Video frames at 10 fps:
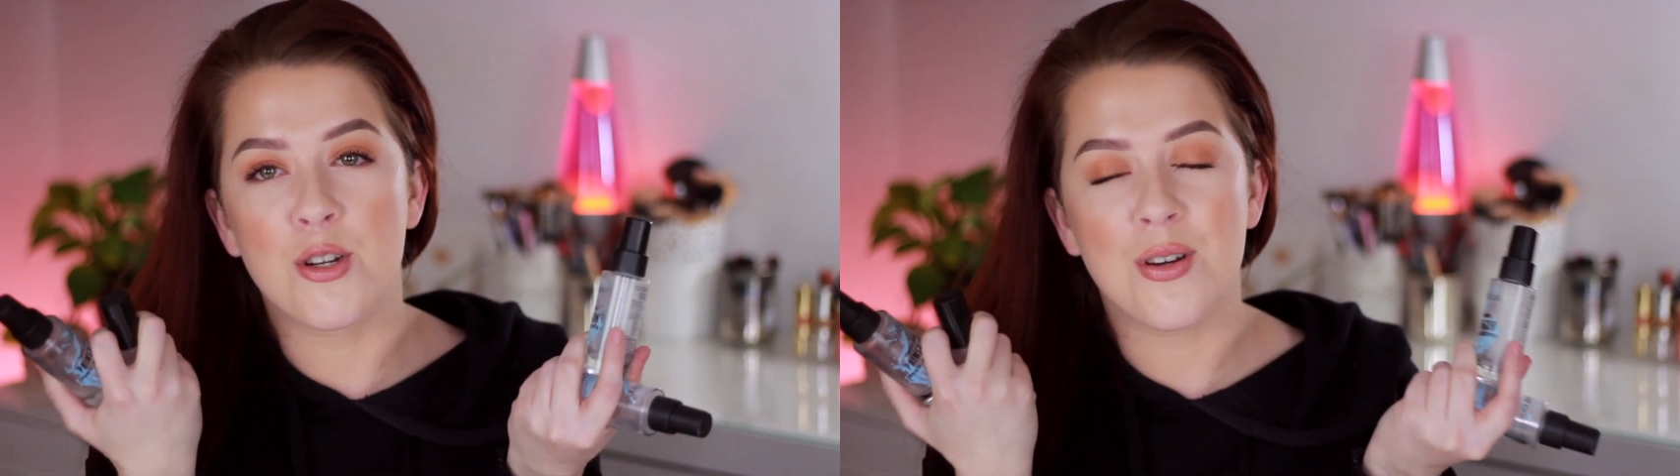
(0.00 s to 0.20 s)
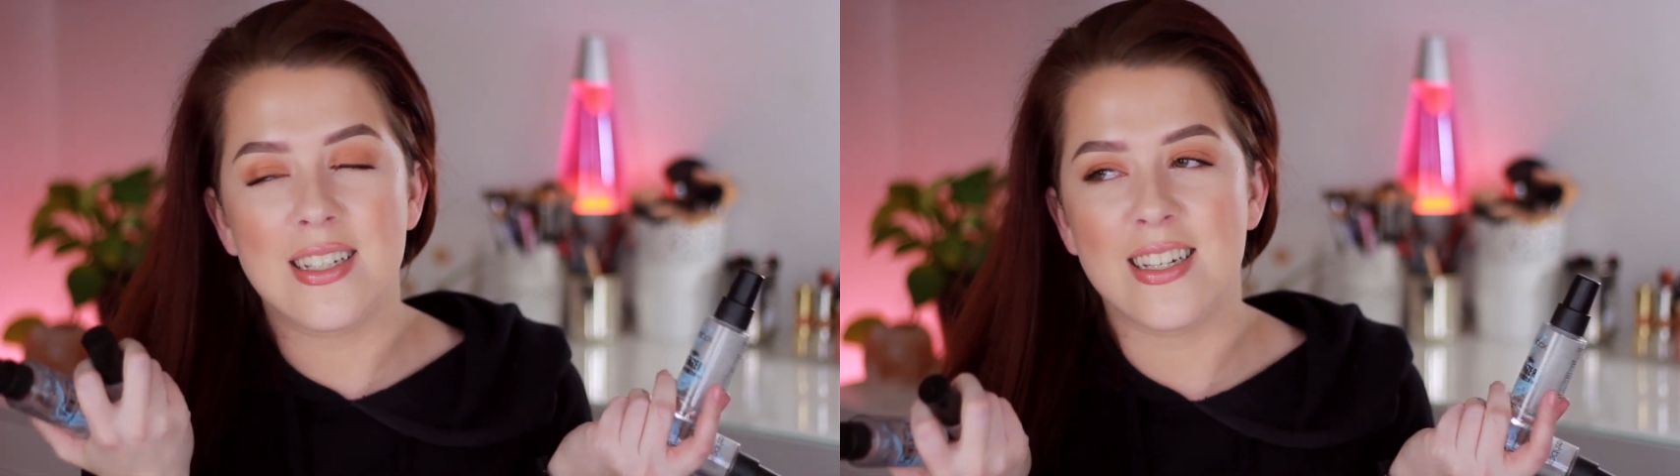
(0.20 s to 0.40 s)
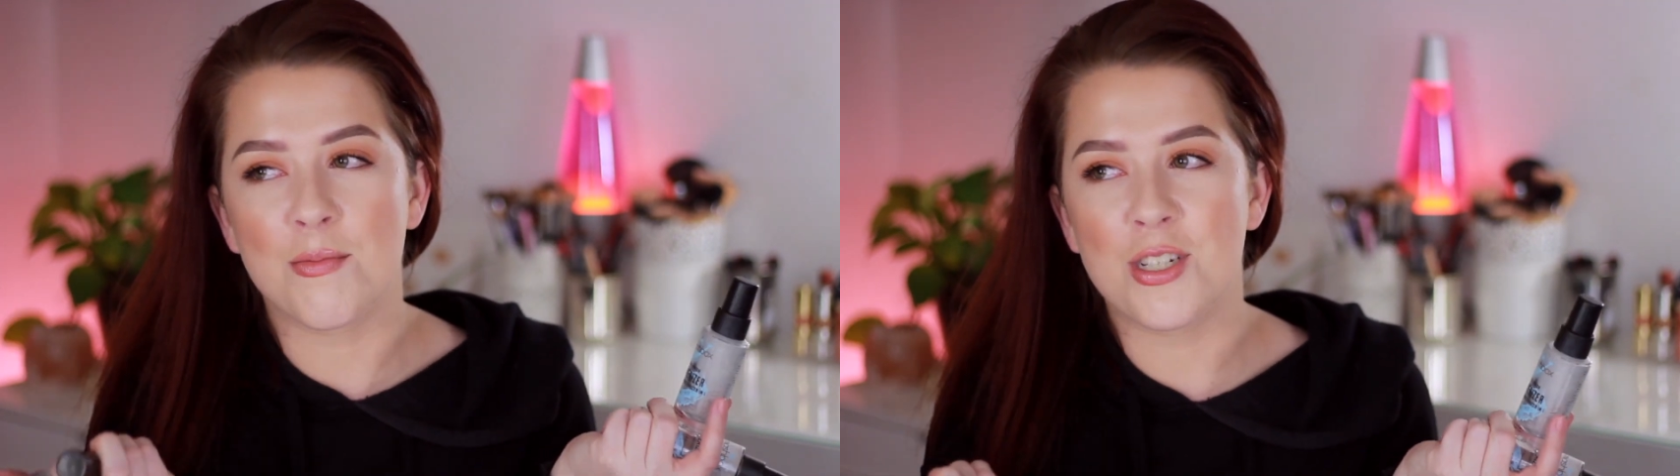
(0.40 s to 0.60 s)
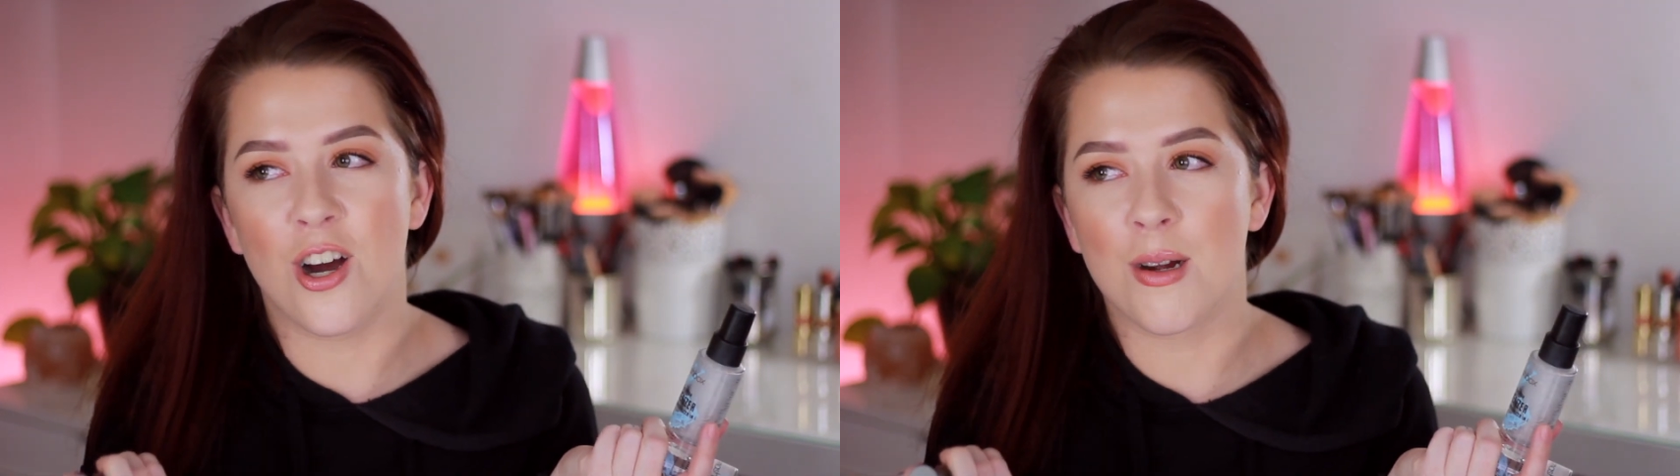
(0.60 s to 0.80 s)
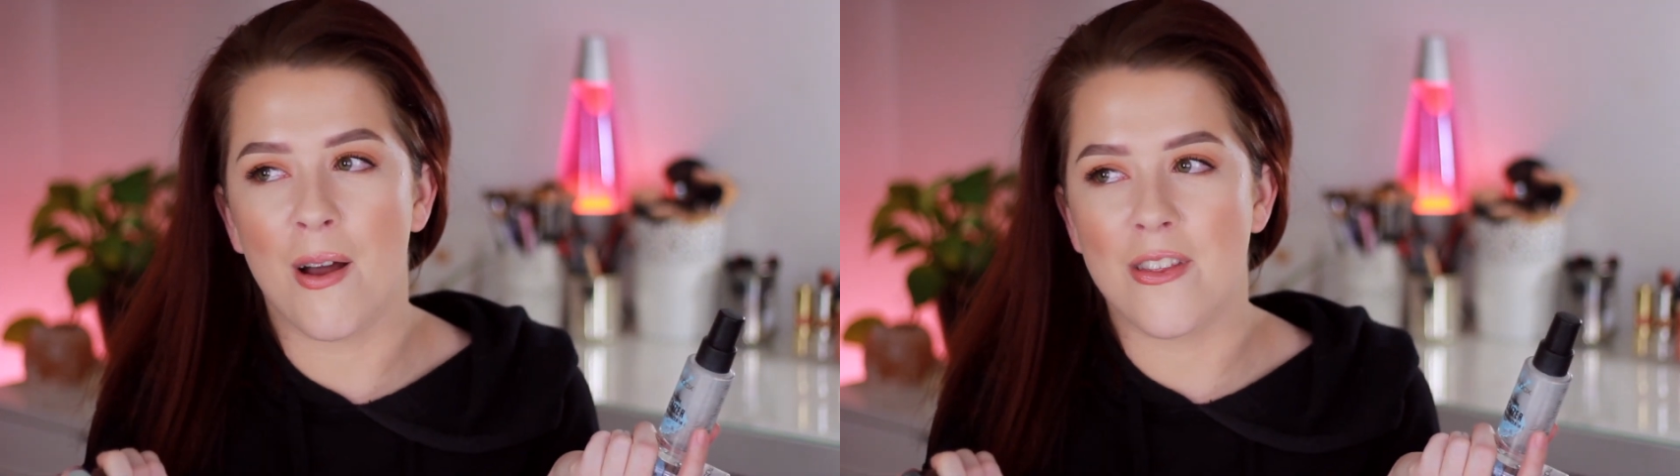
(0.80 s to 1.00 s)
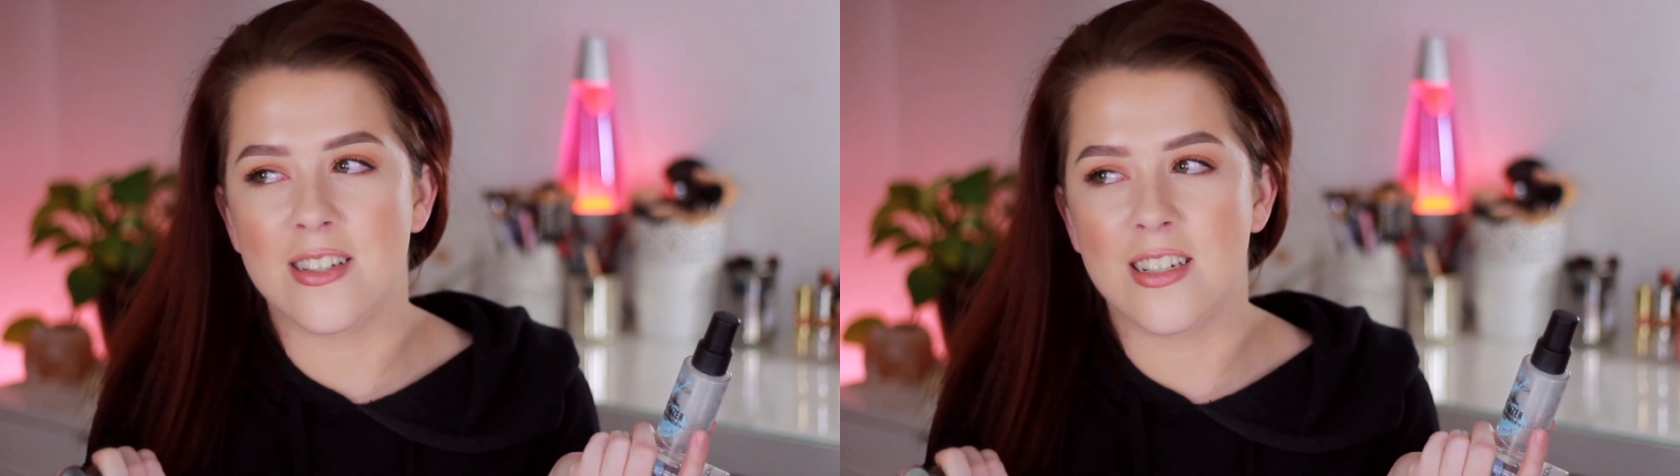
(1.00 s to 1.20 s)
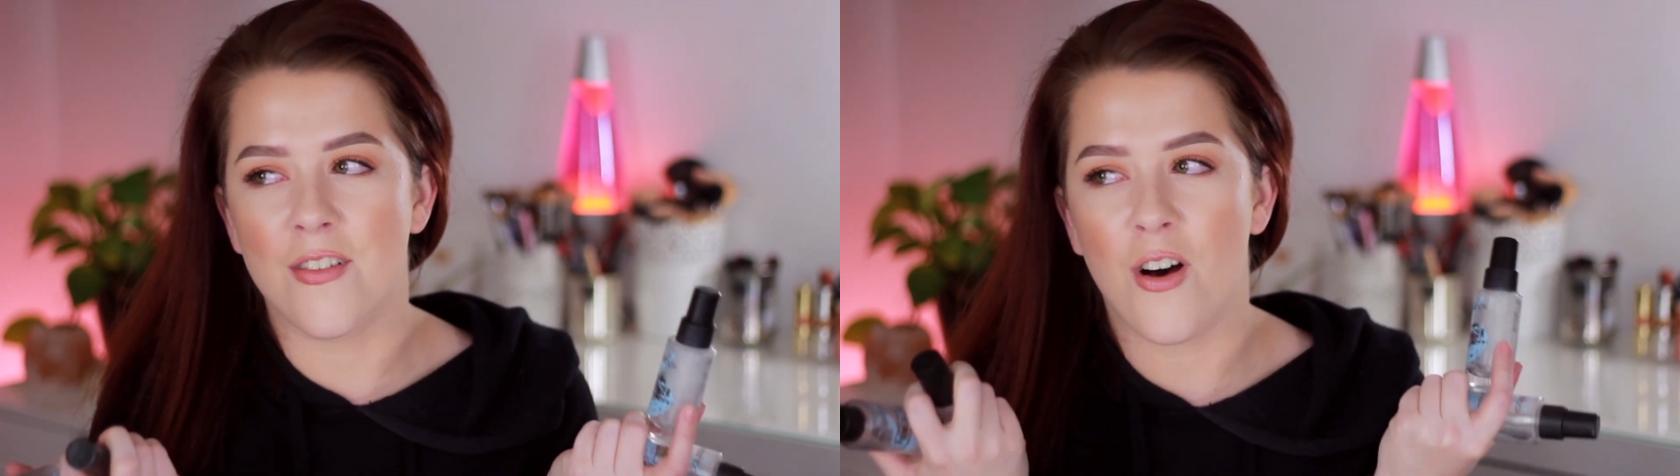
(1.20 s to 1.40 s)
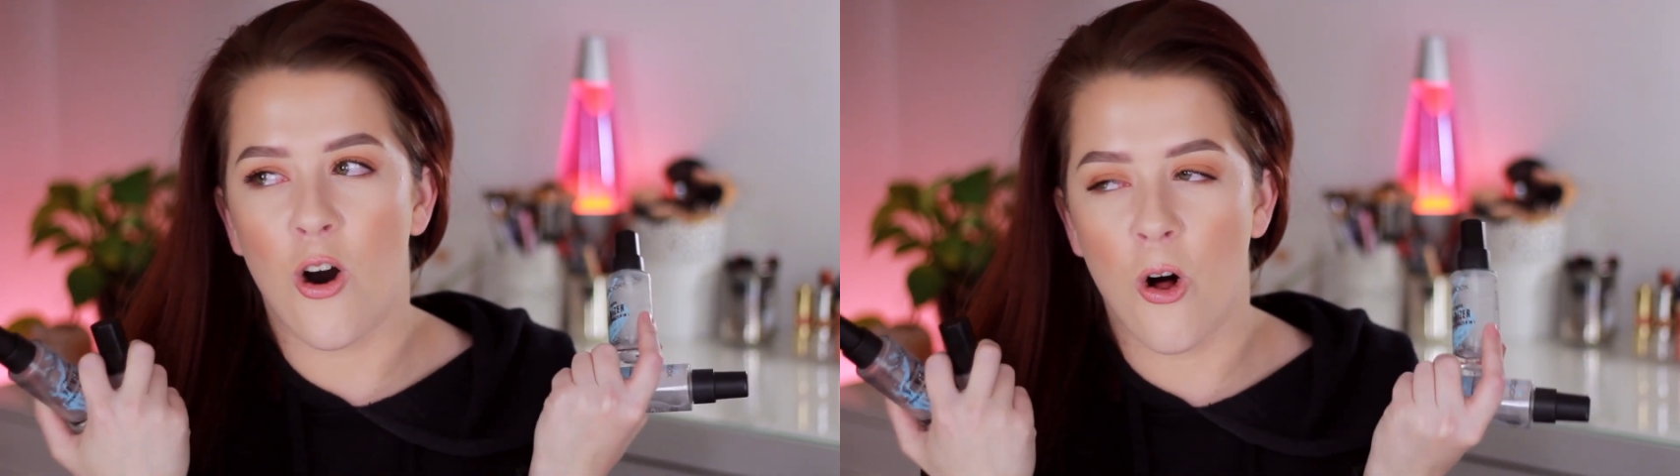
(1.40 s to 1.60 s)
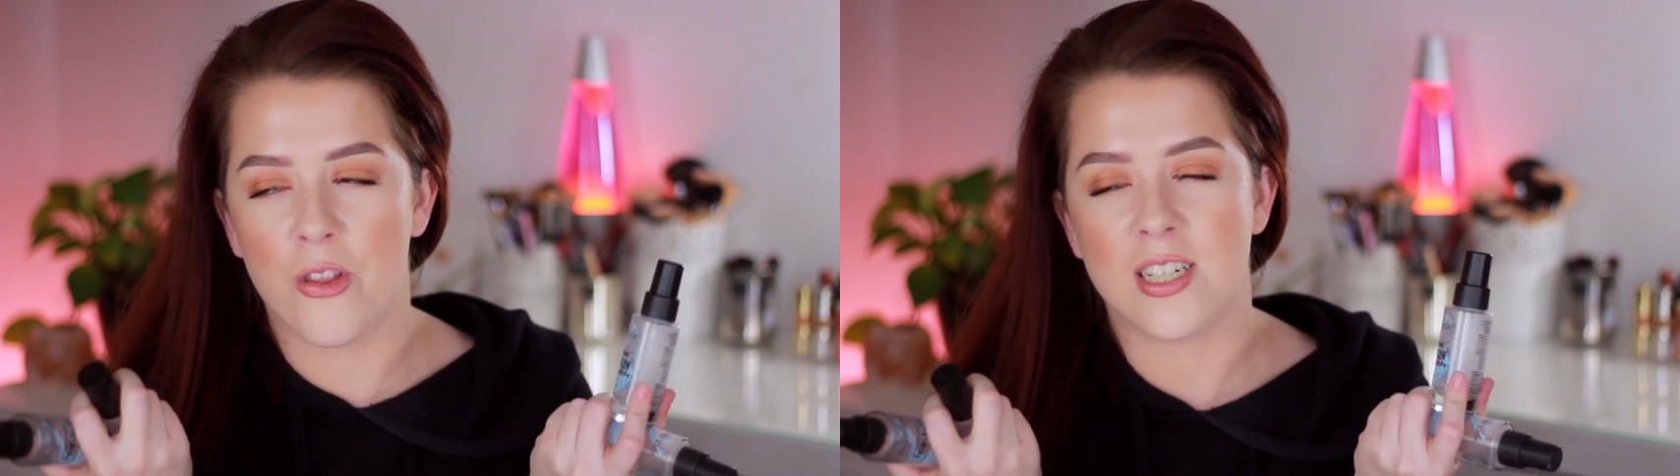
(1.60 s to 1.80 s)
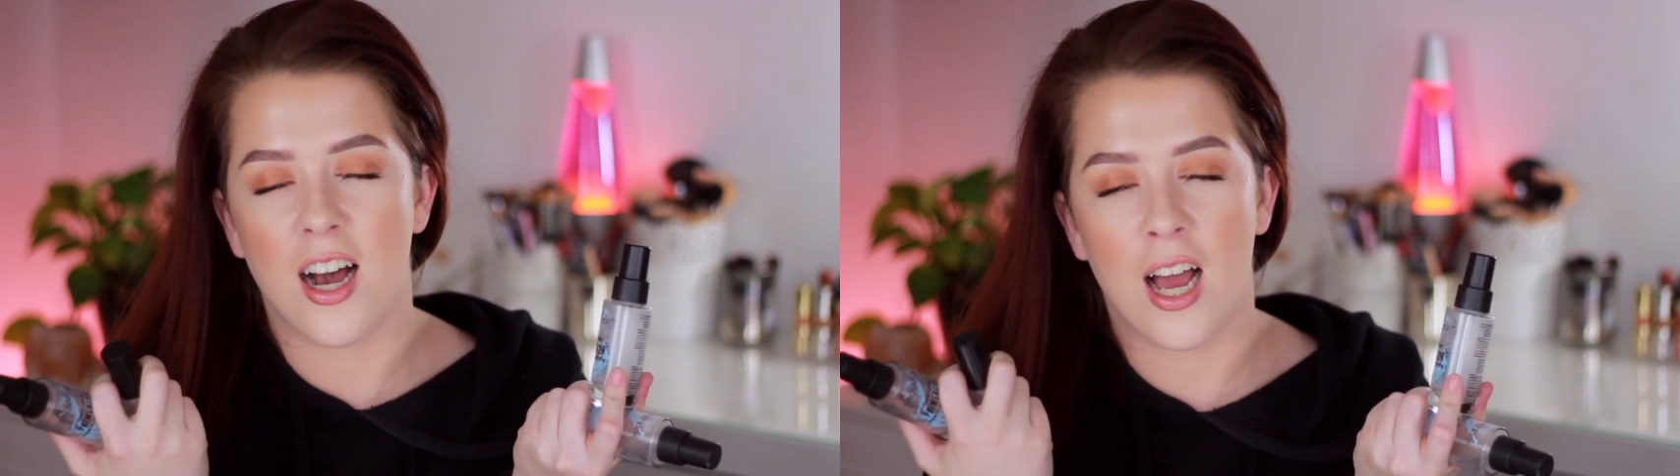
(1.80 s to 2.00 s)
You guys hear me talk about this stuff all
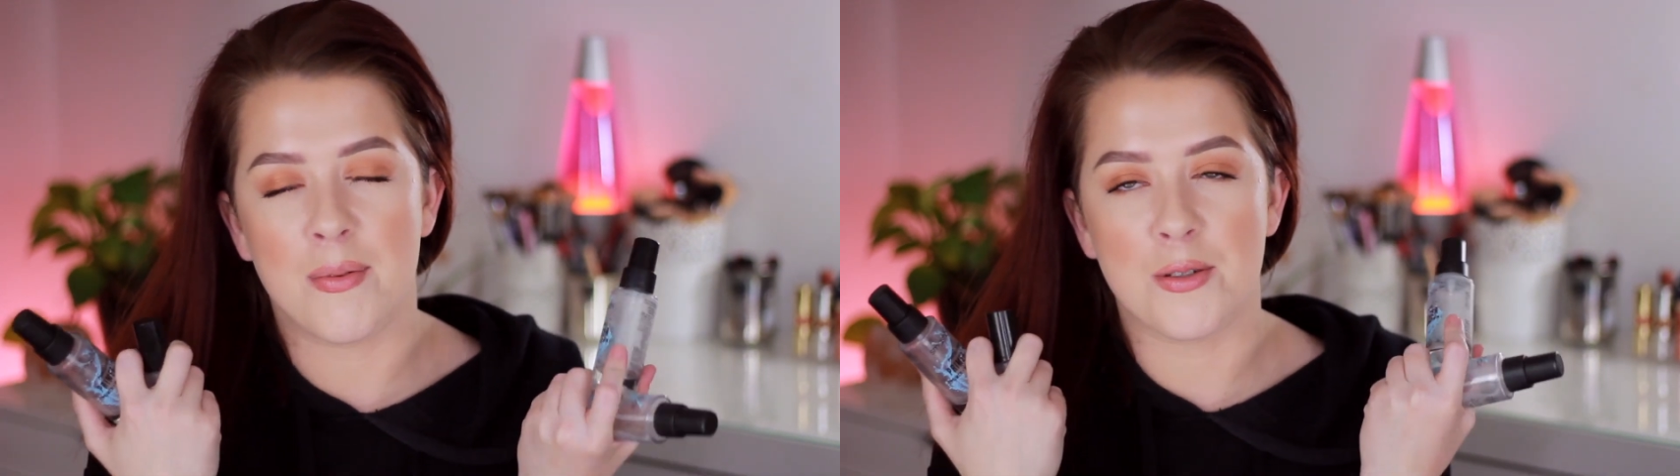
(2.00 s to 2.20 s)
the time.